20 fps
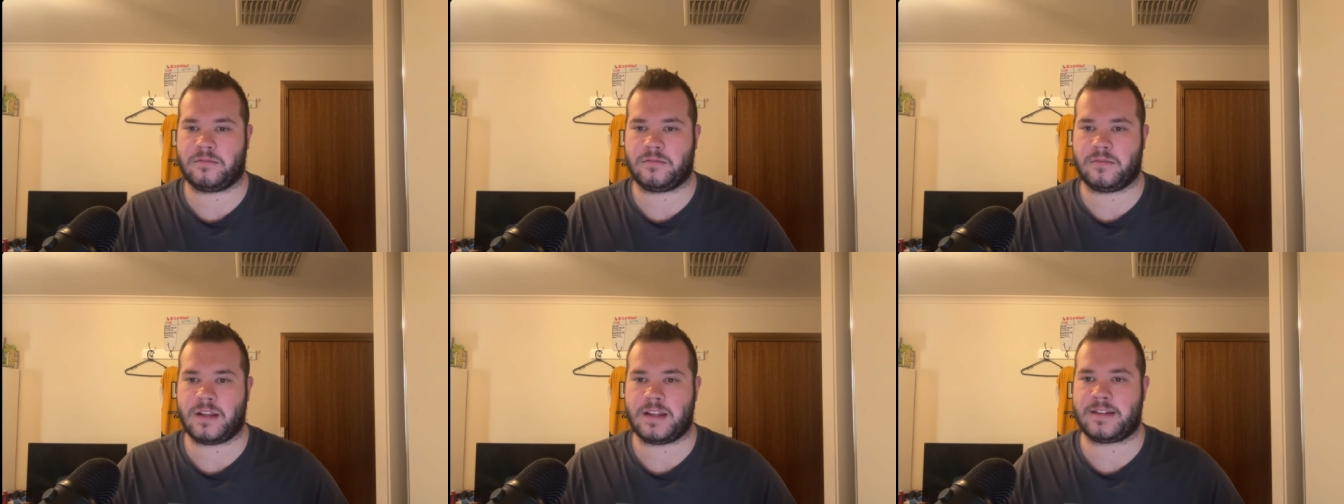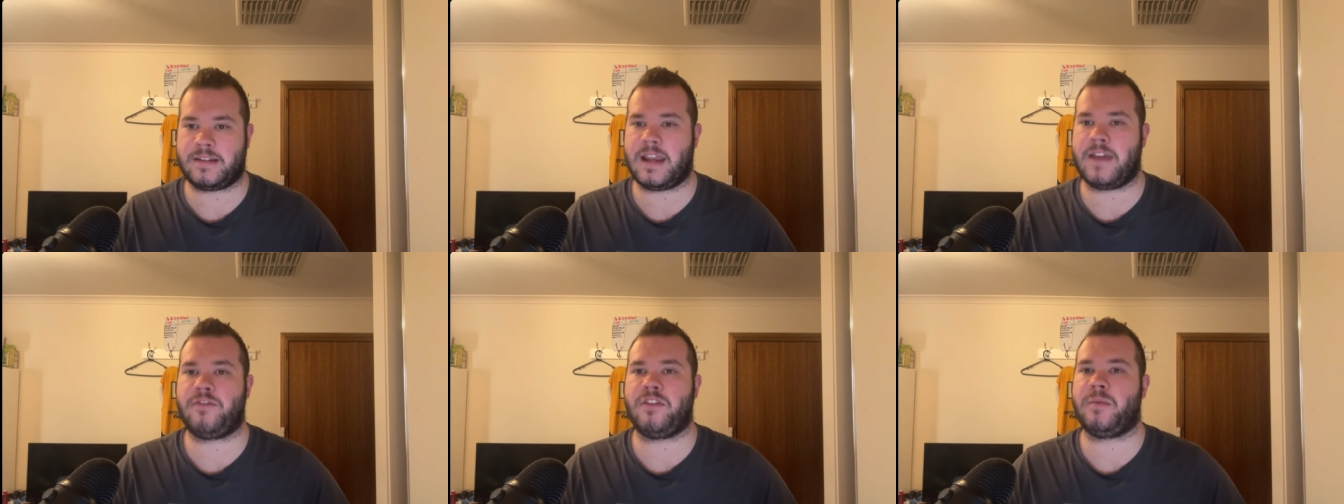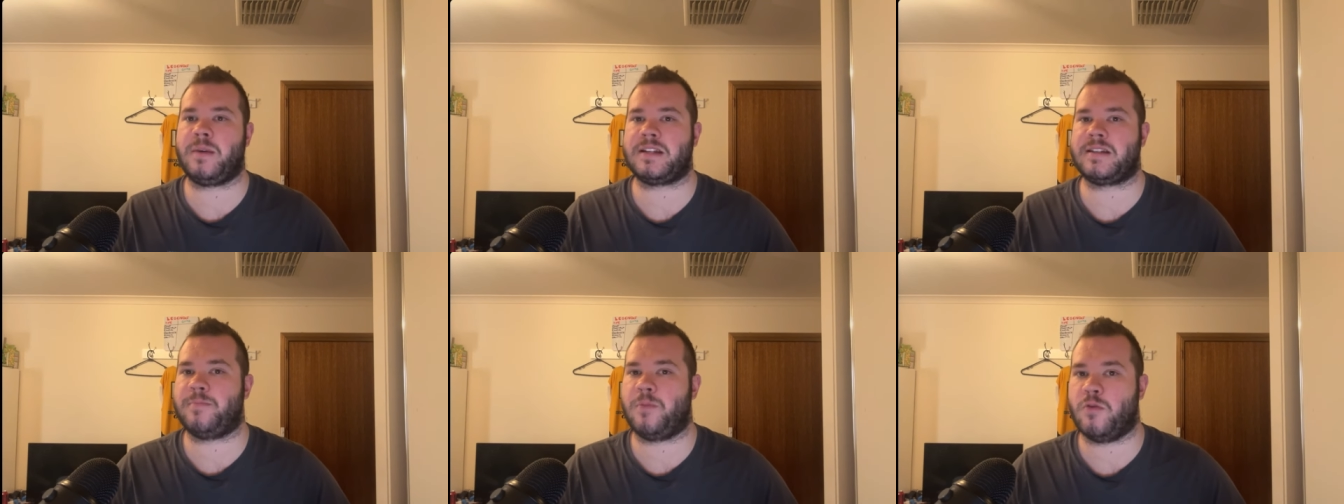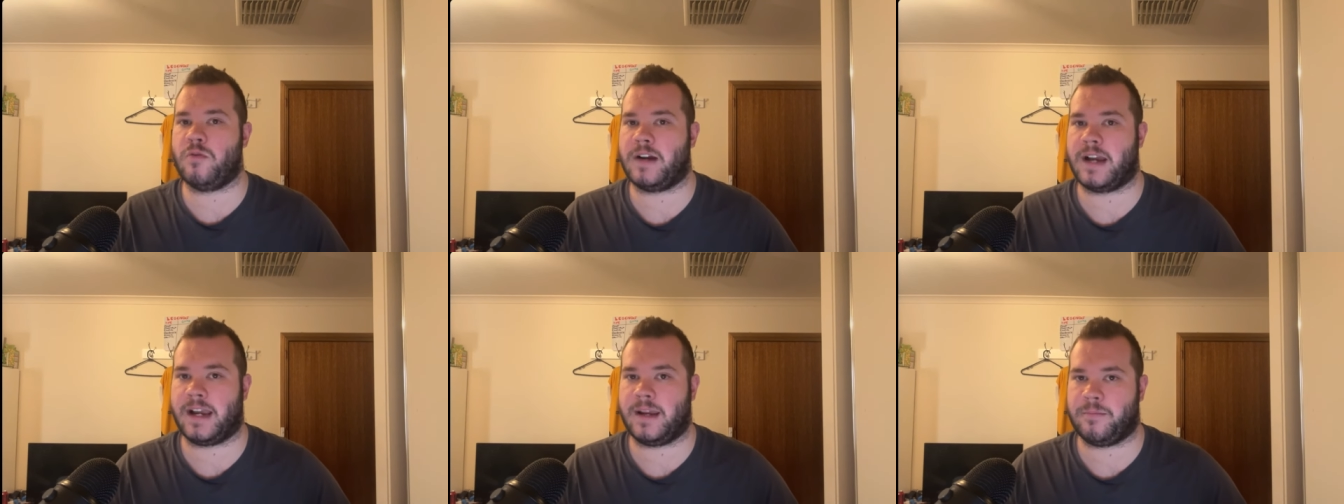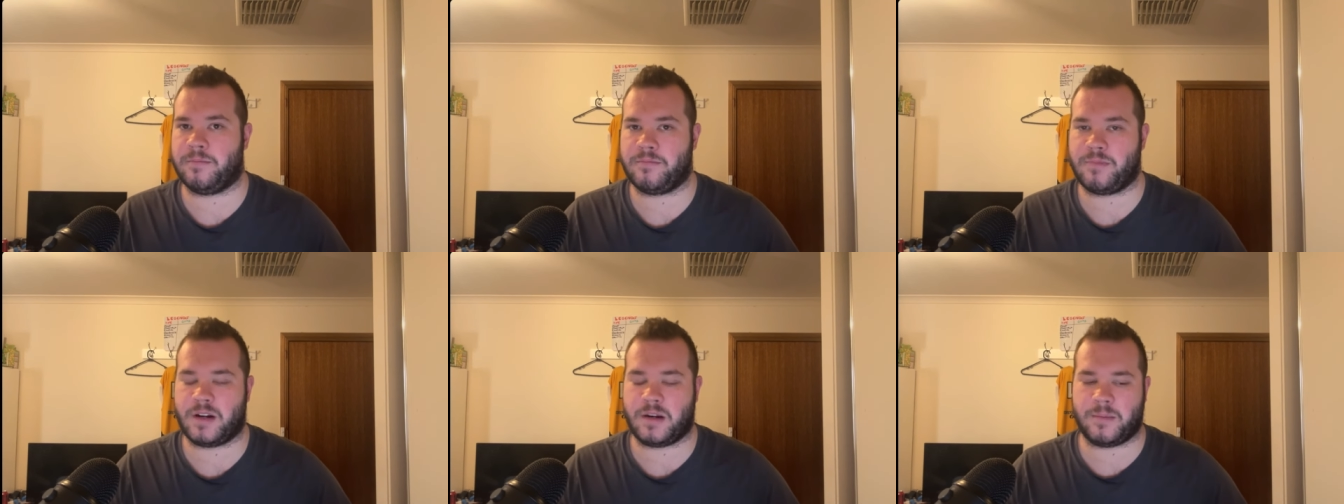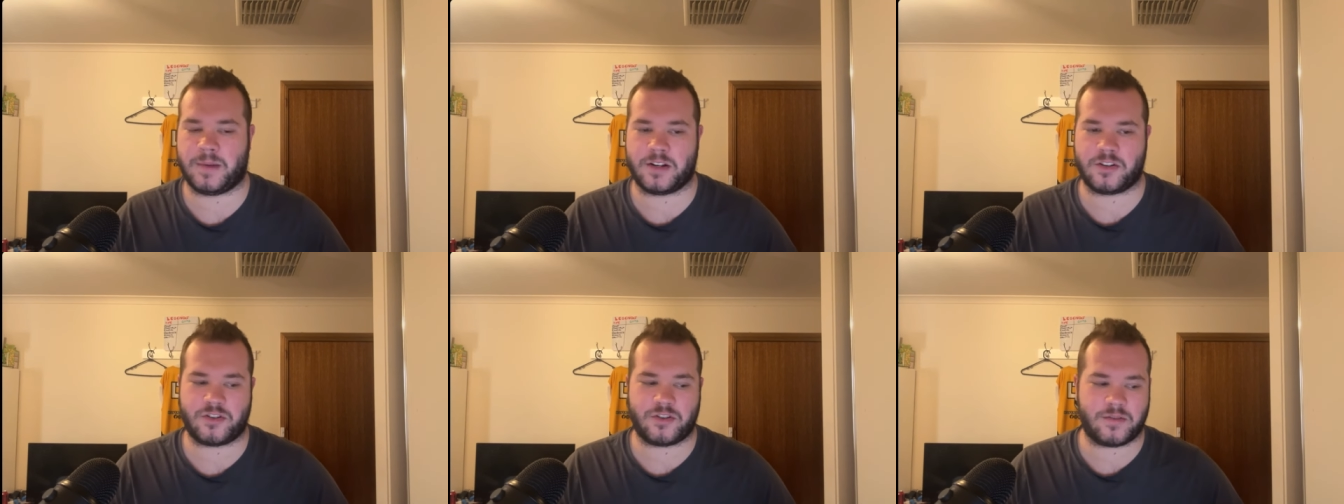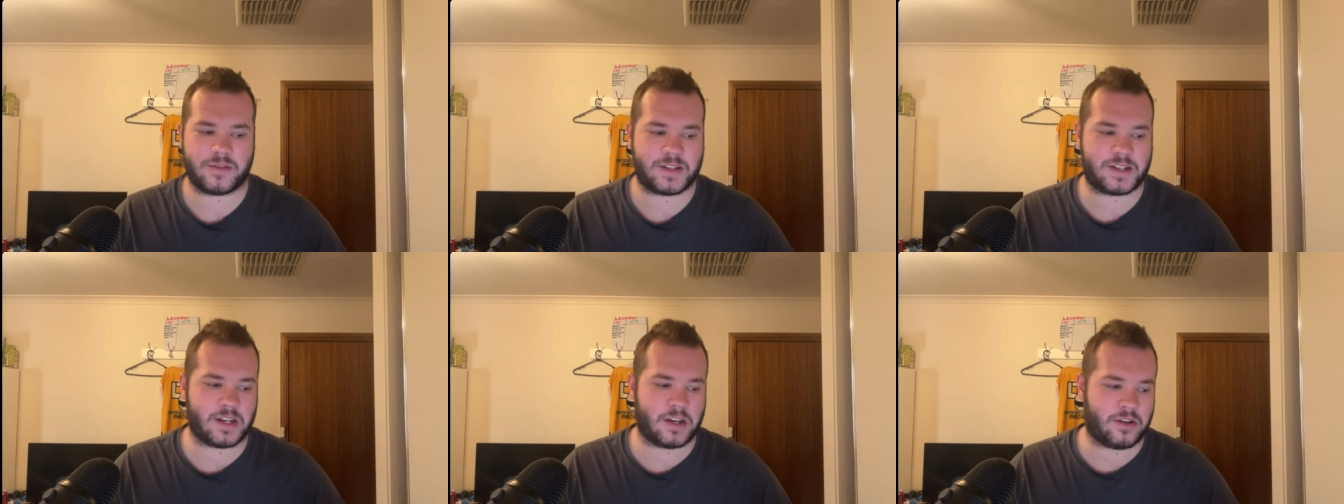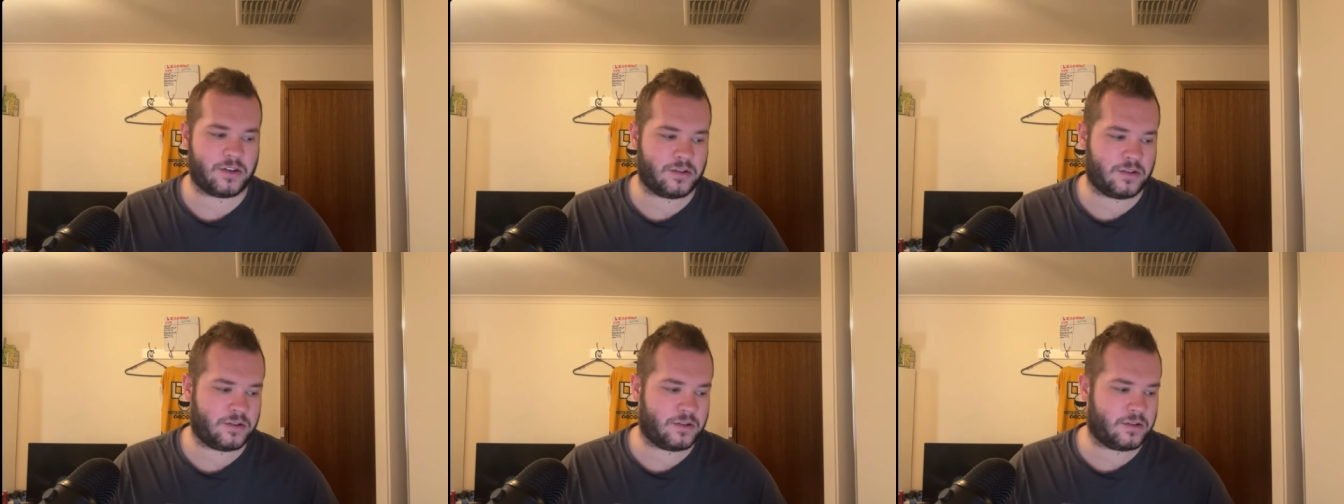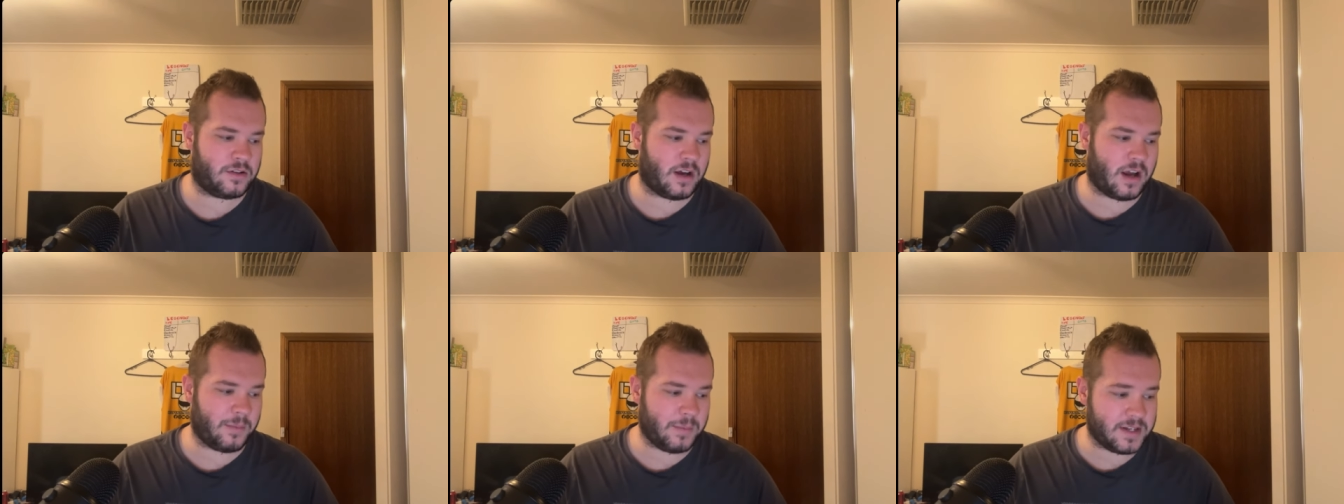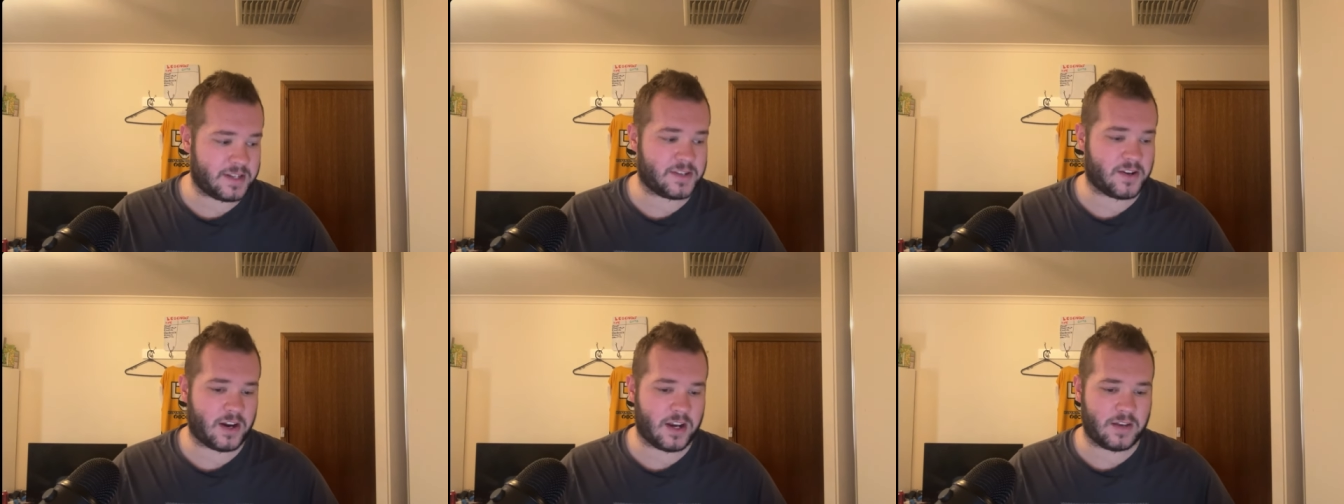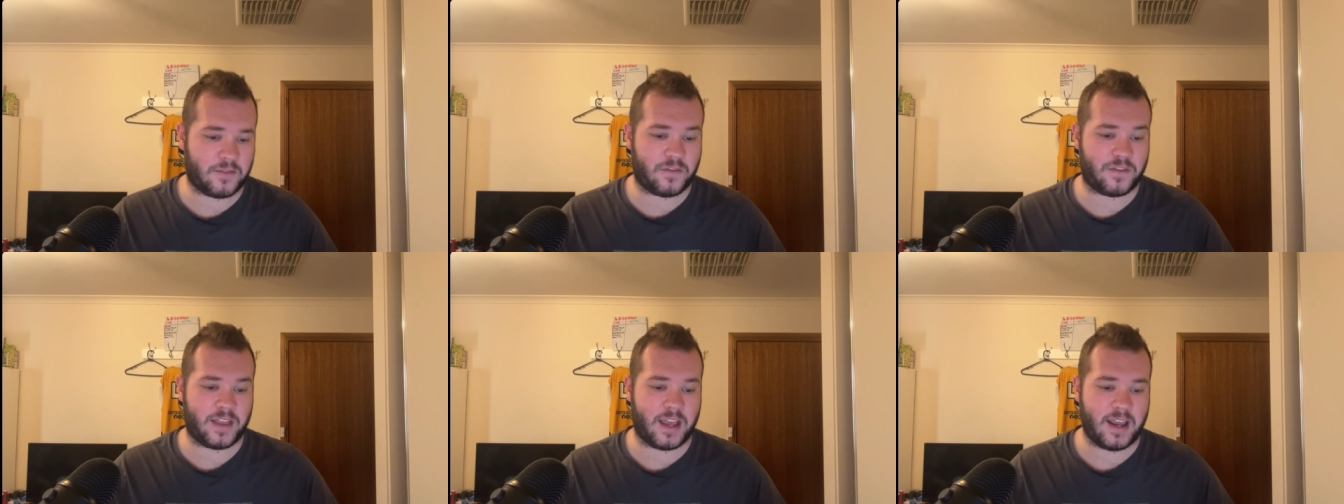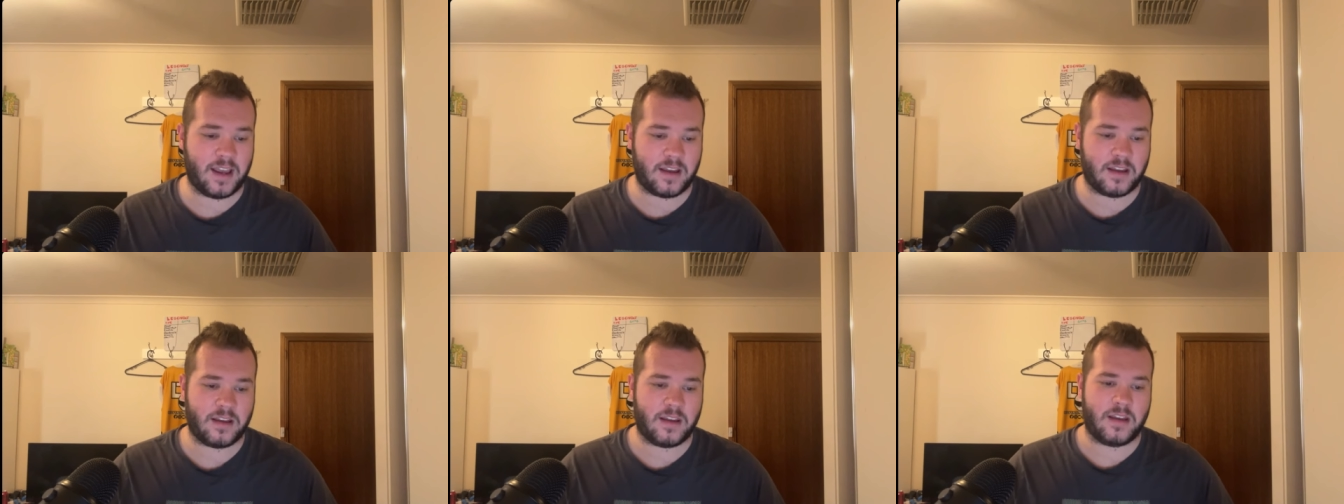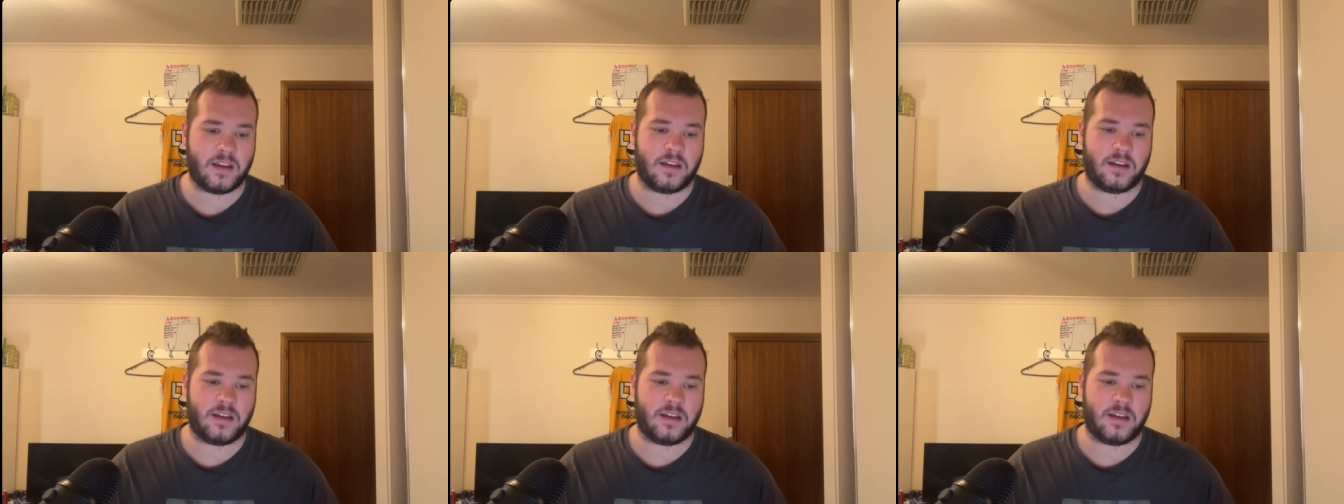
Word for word: it's everyone's ball game, pretty much. So I'm excited for that.